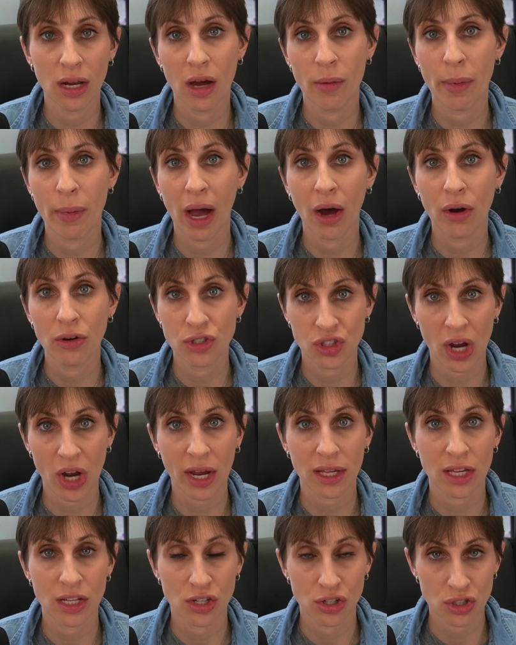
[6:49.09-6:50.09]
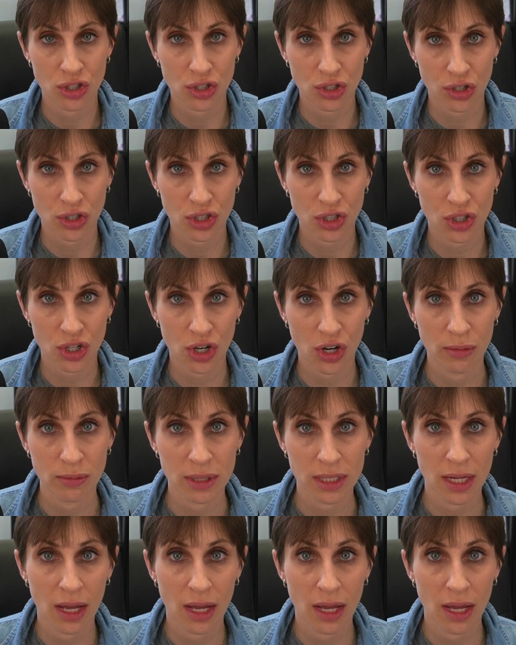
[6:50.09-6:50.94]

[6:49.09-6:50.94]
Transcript: about checking your search terms.